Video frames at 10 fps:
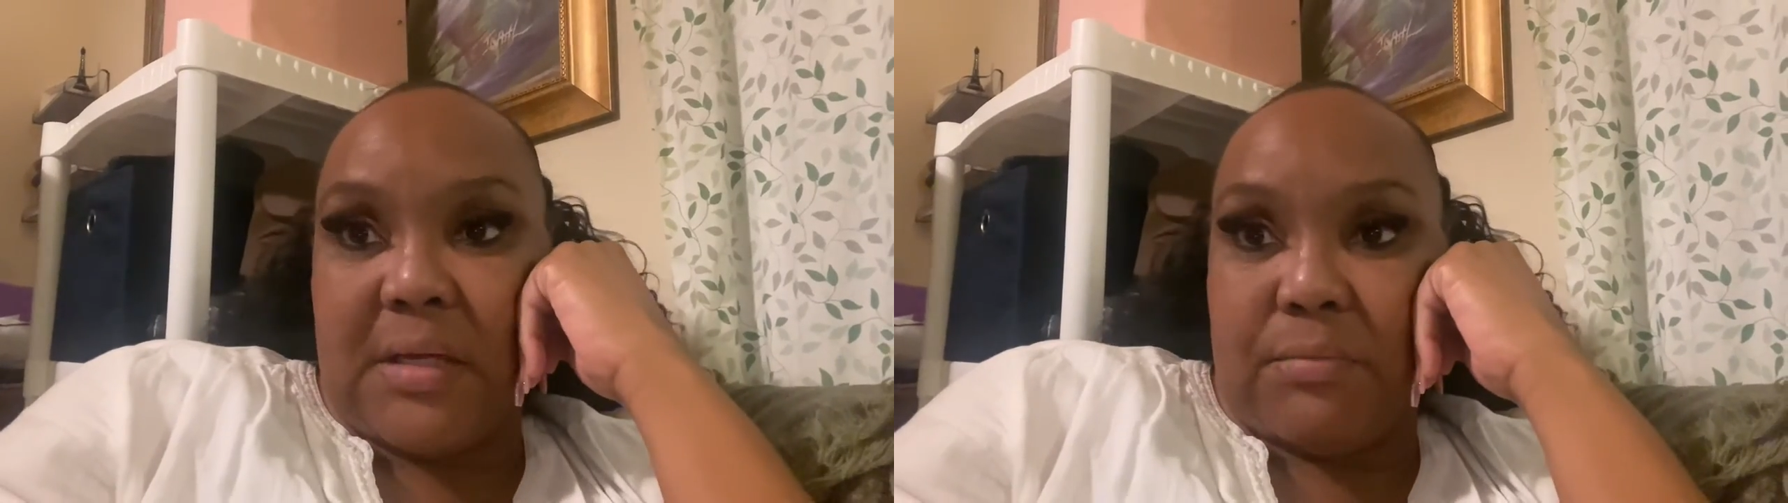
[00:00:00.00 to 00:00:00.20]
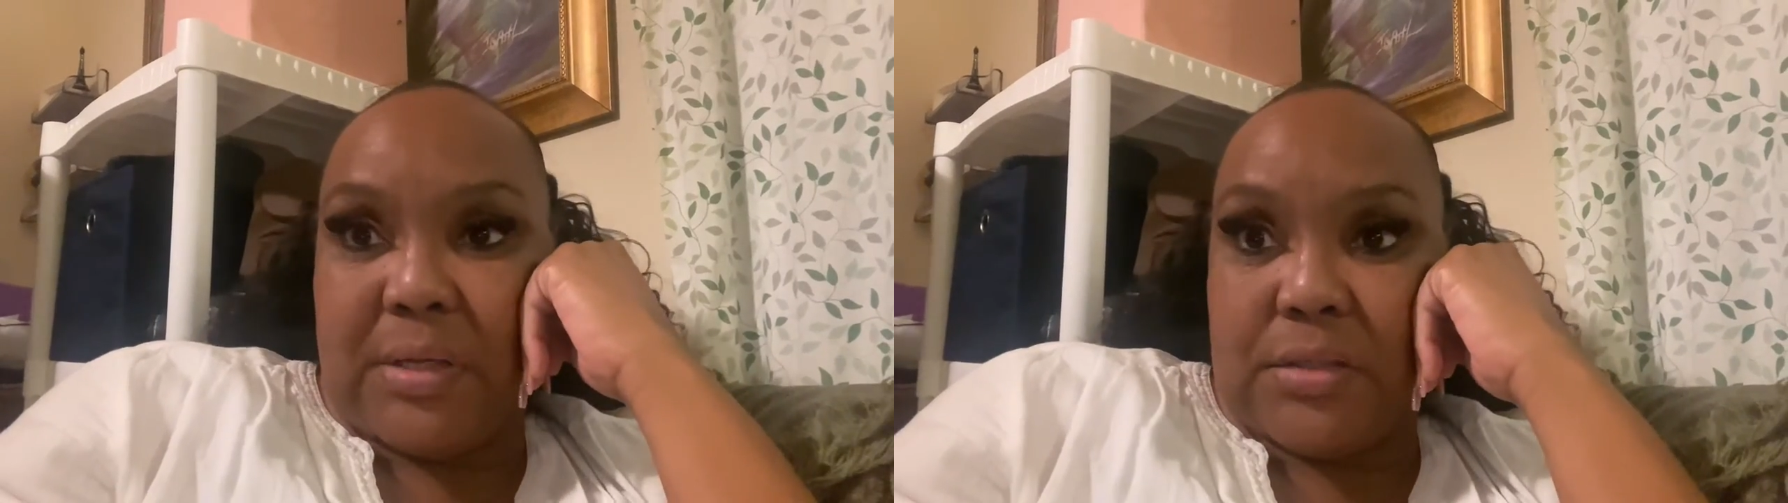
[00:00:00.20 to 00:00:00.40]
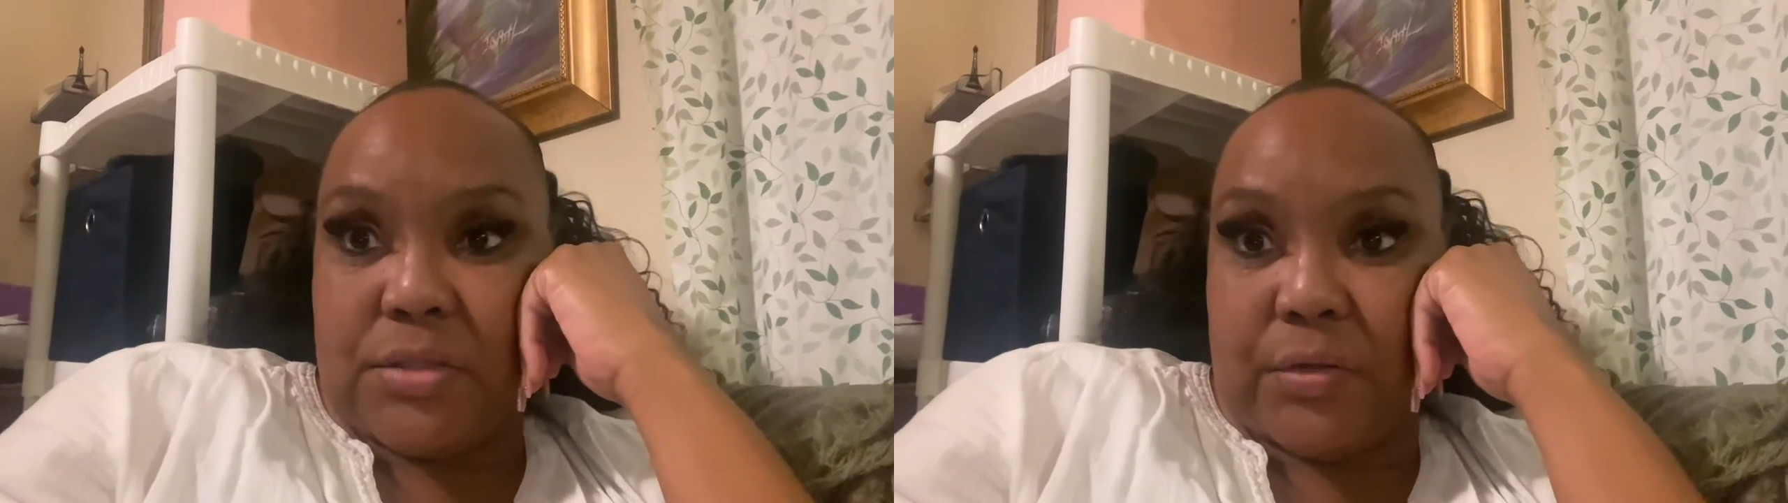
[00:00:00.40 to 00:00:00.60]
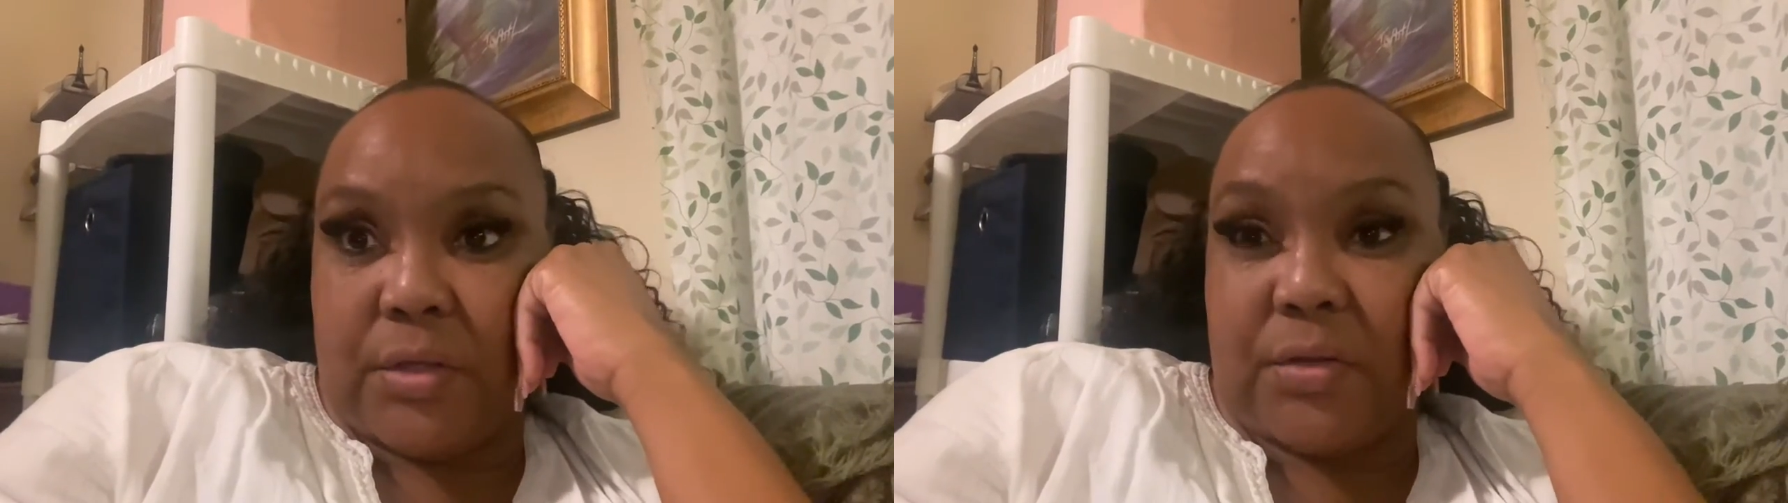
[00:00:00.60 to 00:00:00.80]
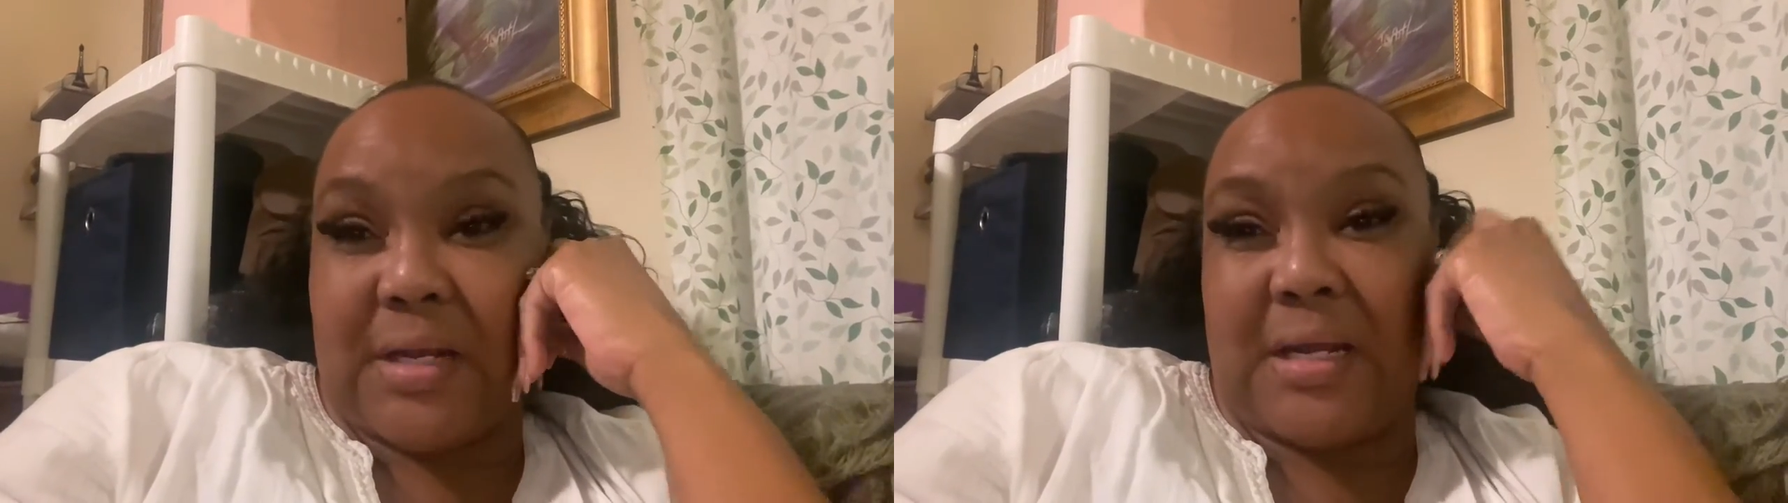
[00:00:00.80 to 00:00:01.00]
being so
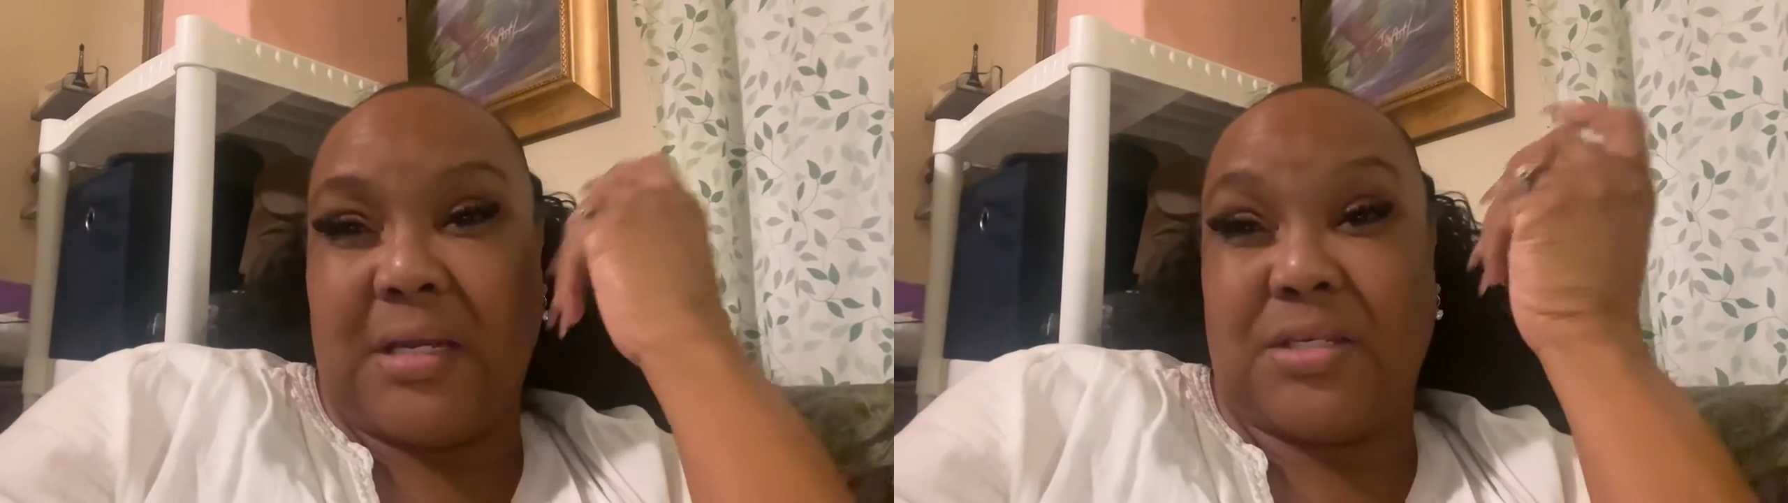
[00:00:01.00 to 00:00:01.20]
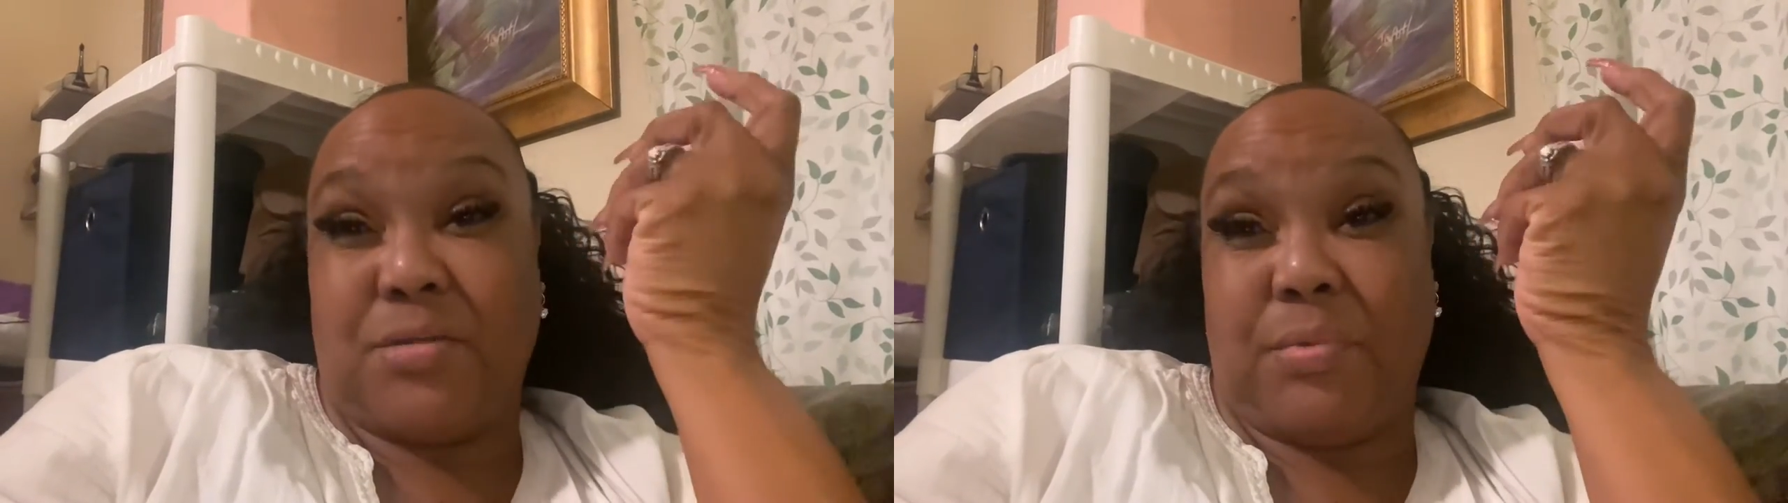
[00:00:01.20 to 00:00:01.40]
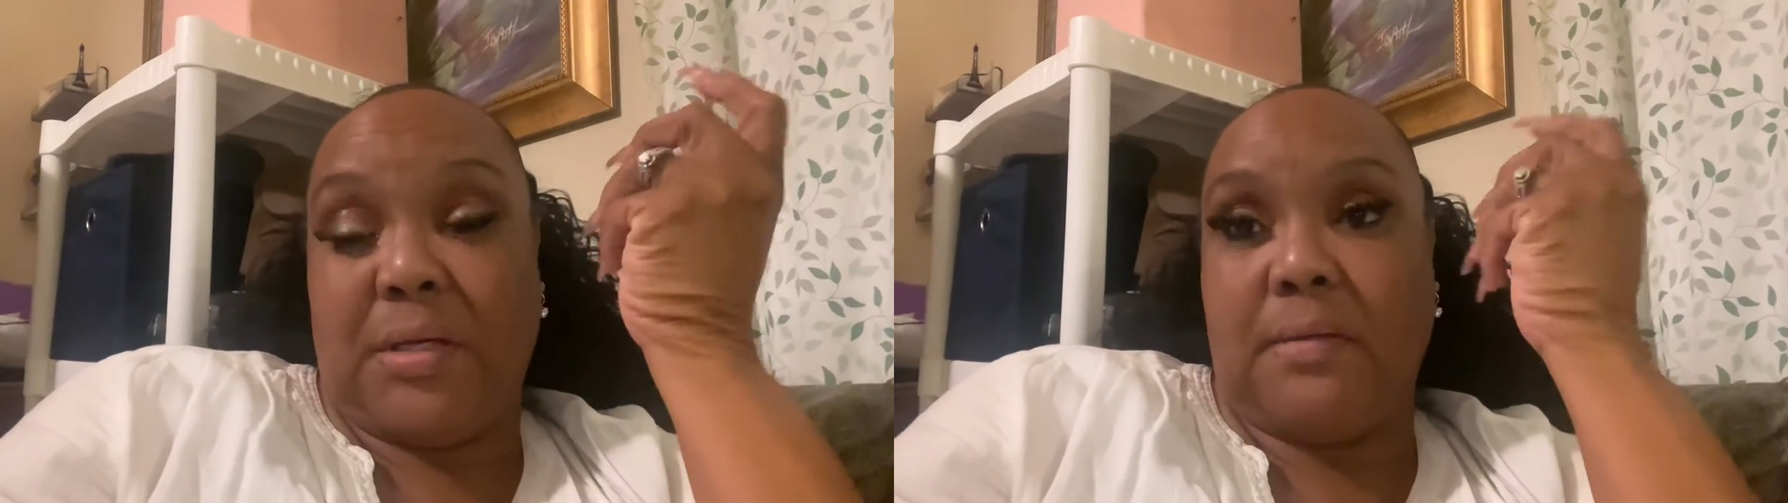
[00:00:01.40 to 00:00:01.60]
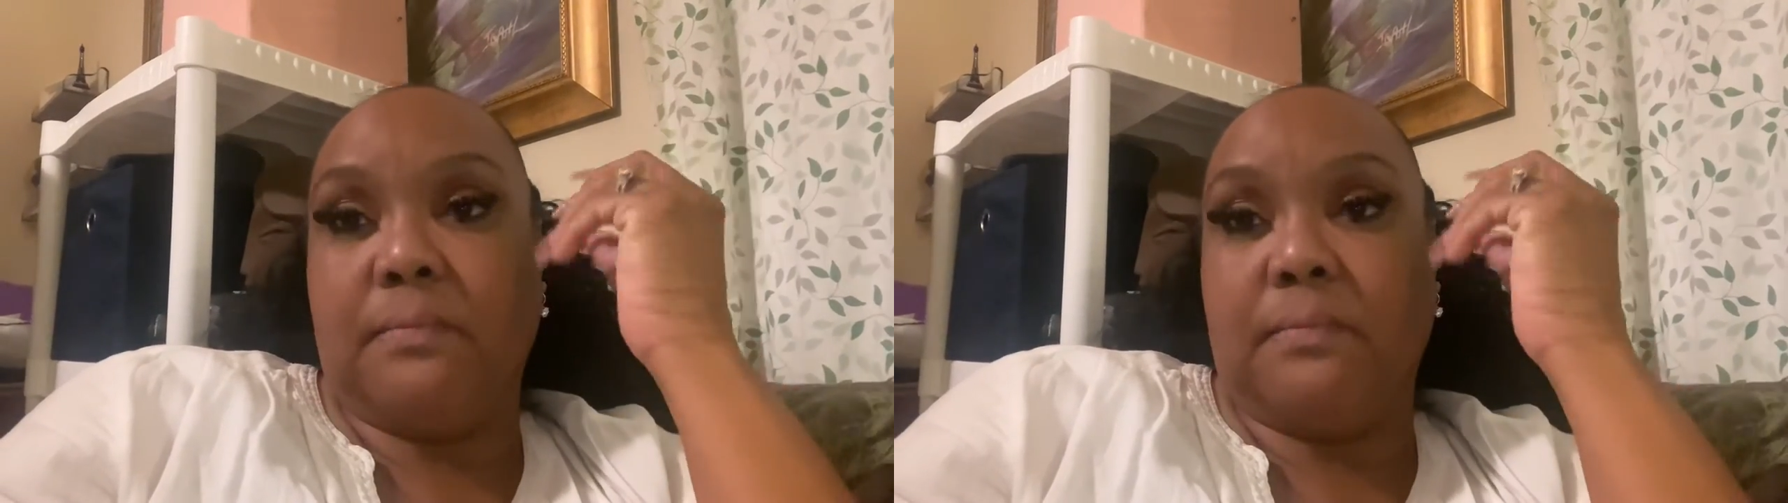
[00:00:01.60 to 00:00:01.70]
ill that I needed to be